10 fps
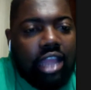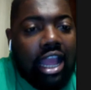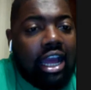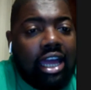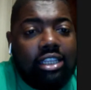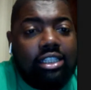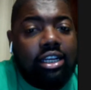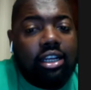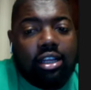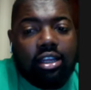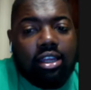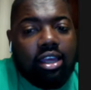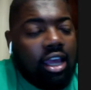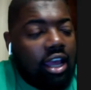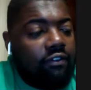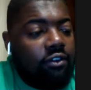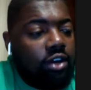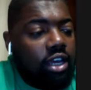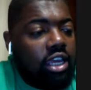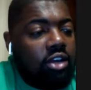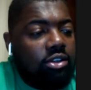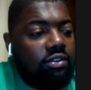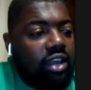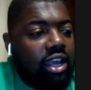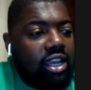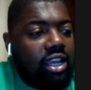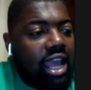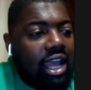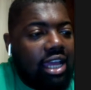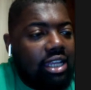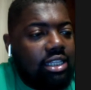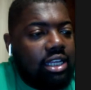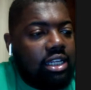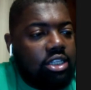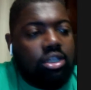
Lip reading: That gotta suck. If you're an Eagles fan, that gotta suck.